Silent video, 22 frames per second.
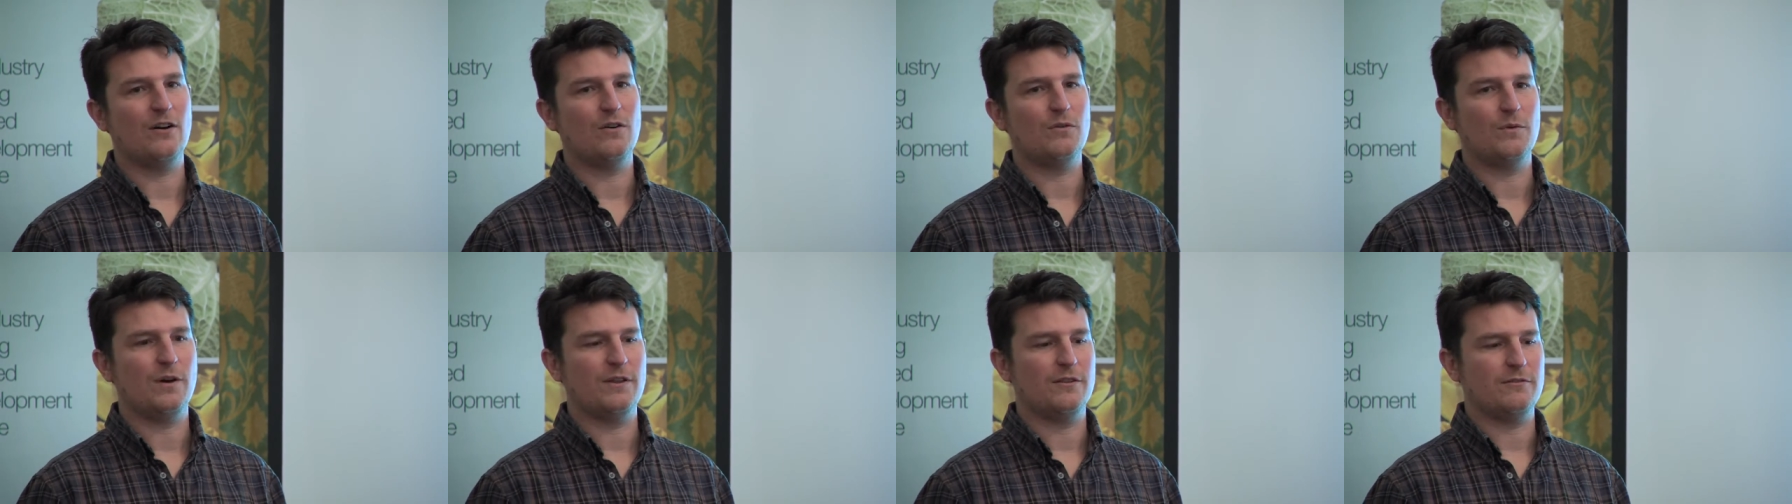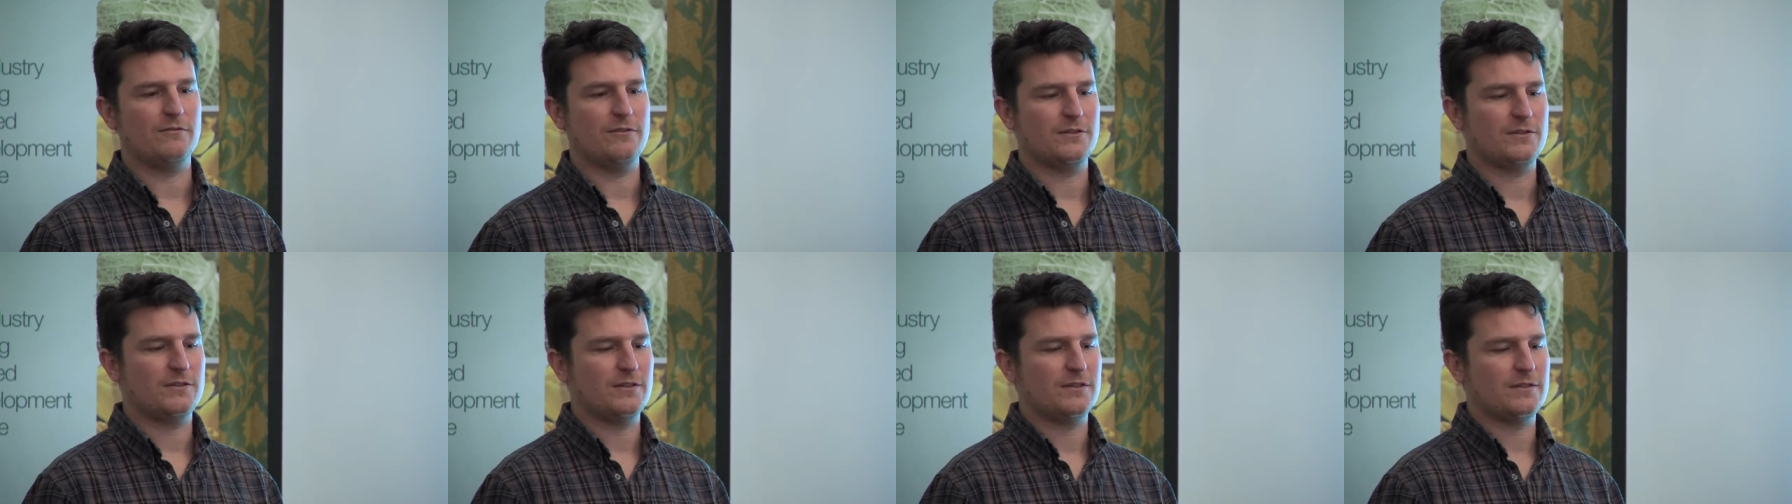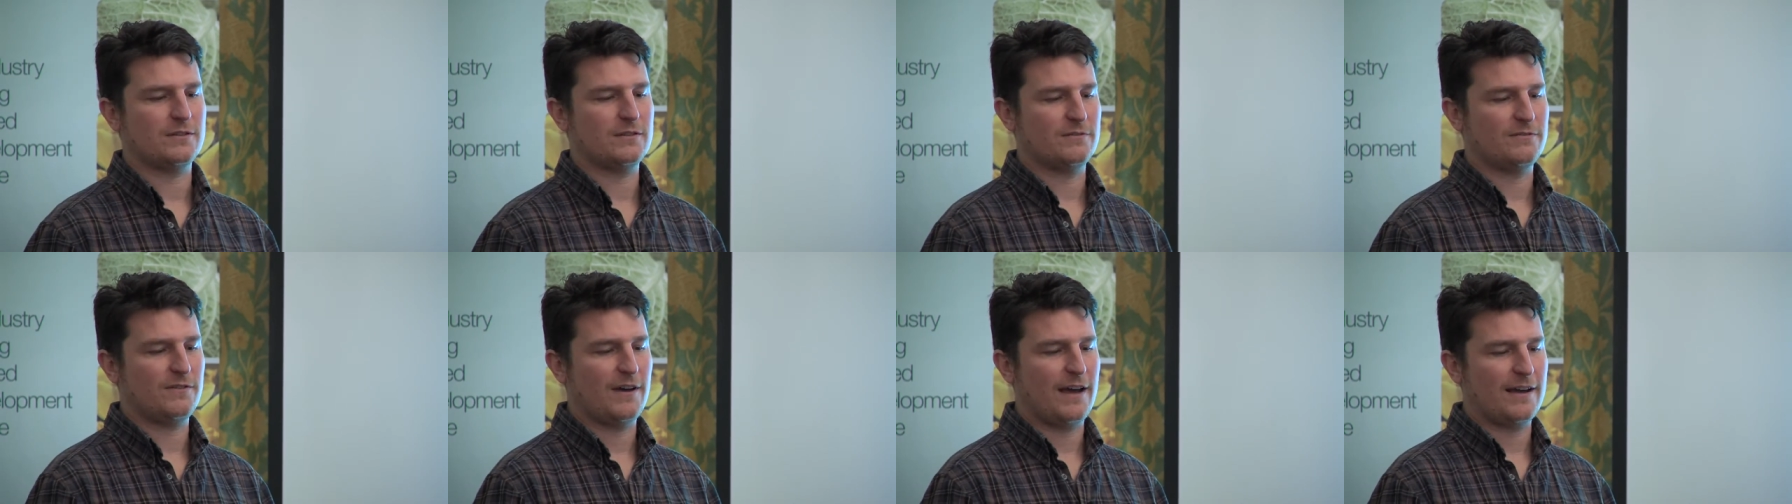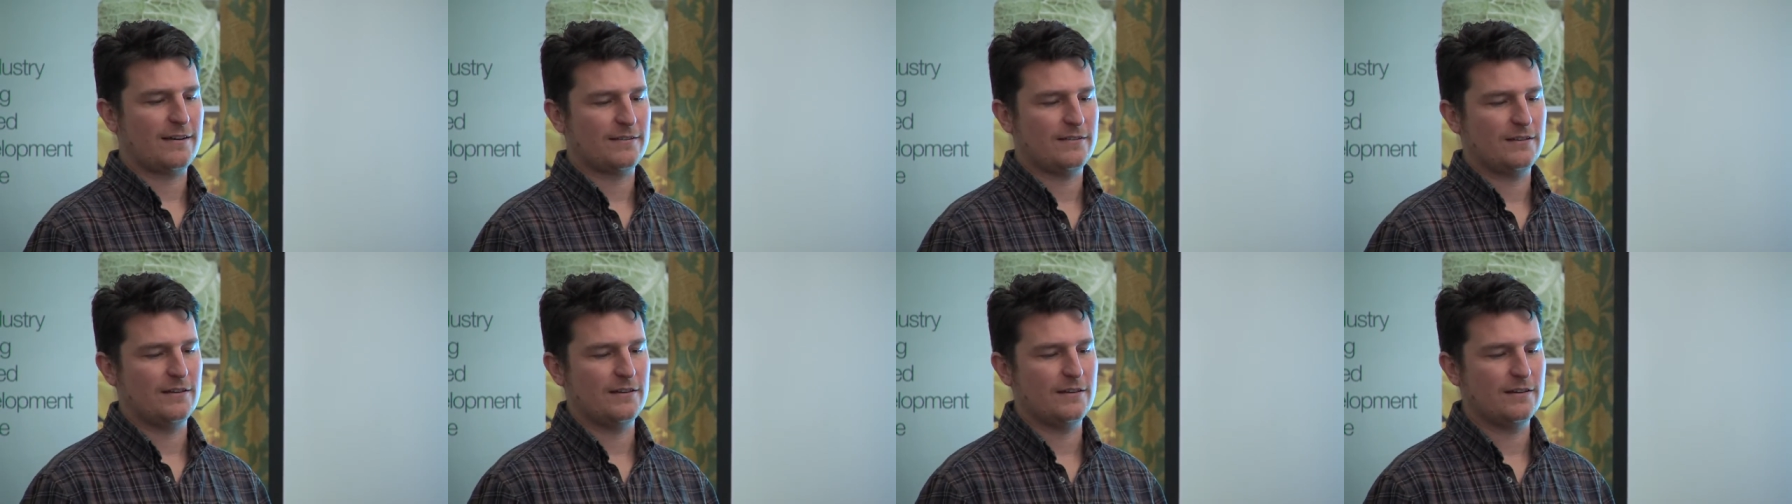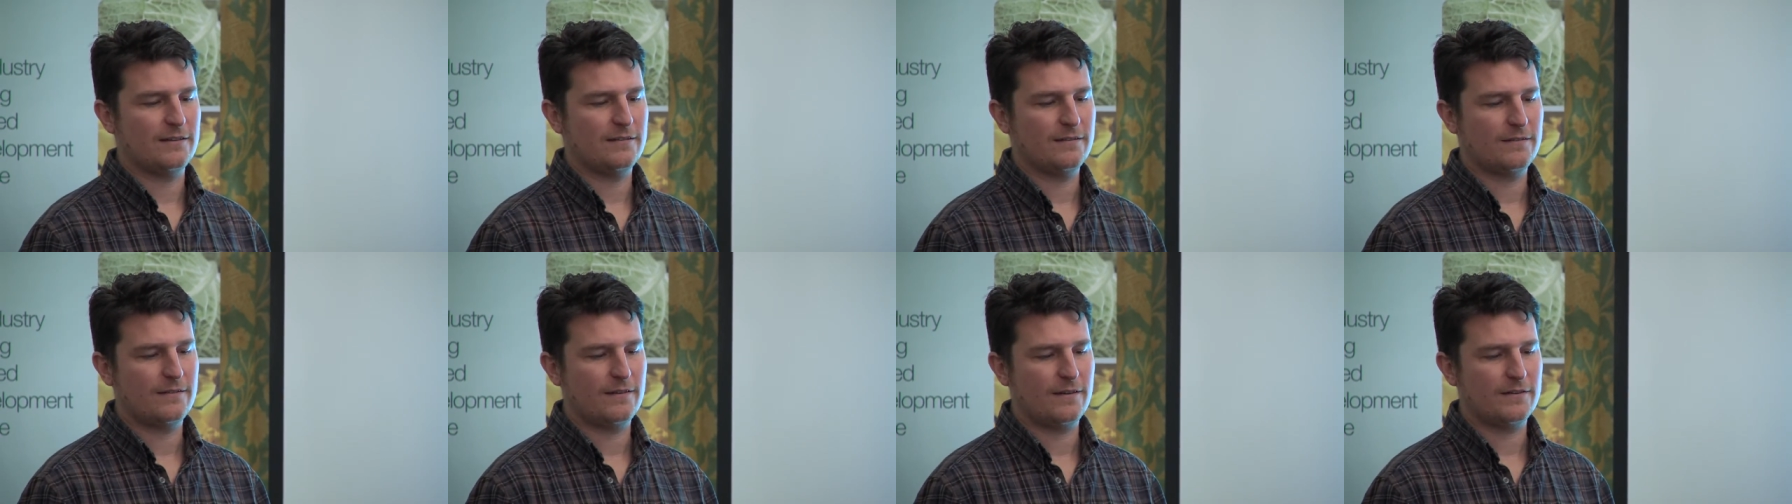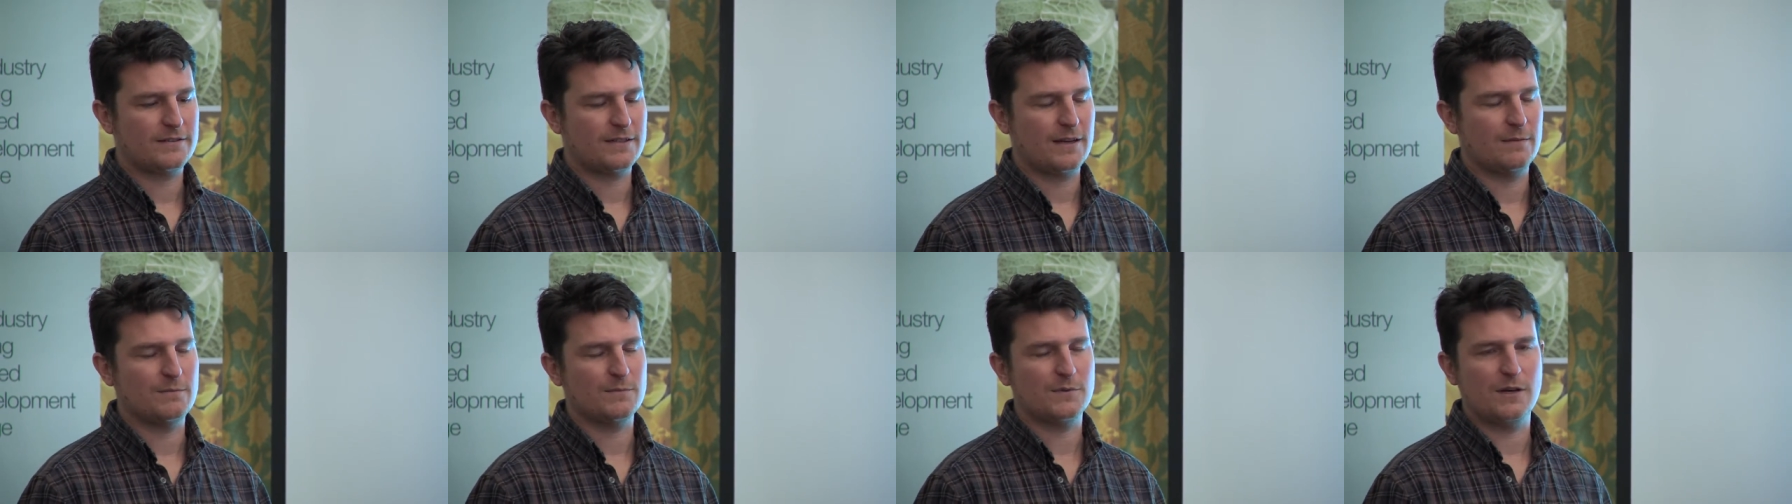or whether it's just the fact that
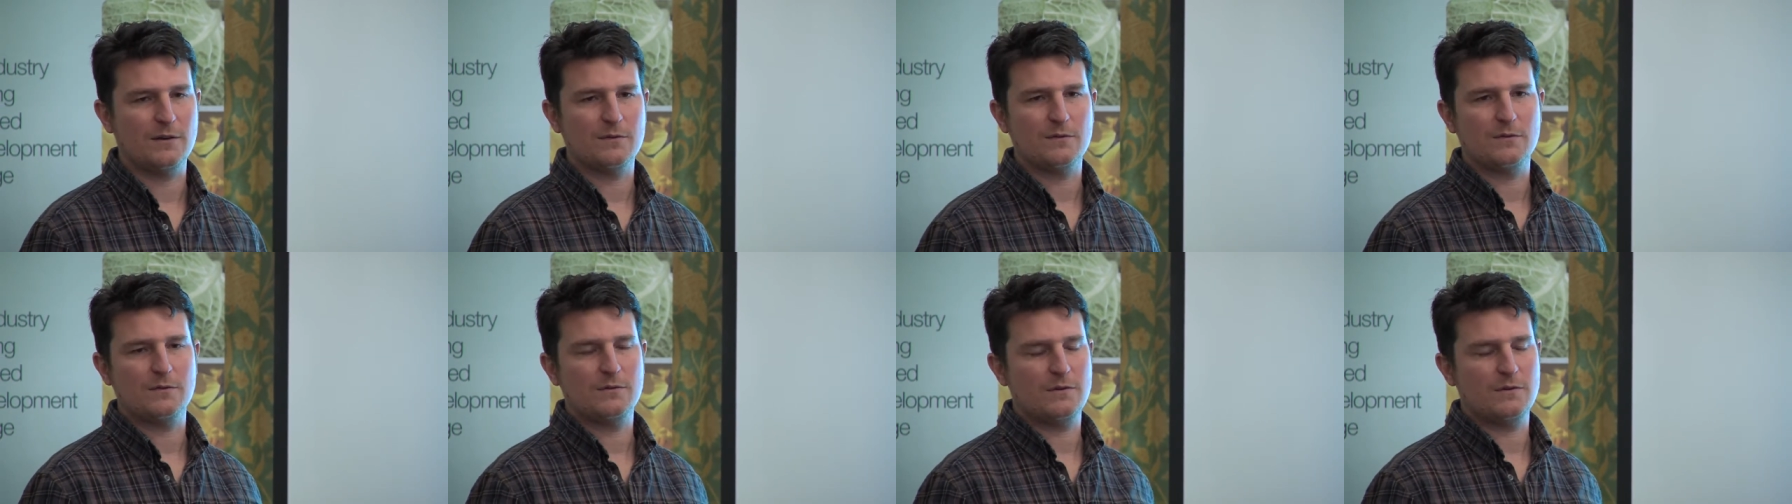sometimes,